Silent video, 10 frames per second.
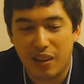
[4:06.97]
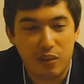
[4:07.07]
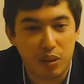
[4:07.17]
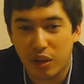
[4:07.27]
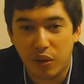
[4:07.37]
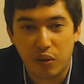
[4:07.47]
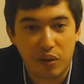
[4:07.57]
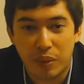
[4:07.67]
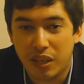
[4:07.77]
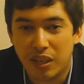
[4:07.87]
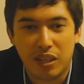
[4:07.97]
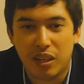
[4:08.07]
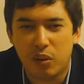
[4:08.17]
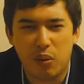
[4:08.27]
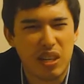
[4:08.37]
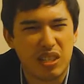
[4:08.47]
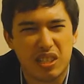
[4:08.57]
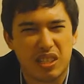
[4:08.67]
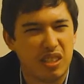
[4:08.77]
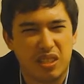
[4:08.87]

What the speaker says: I haven't heard of him recently.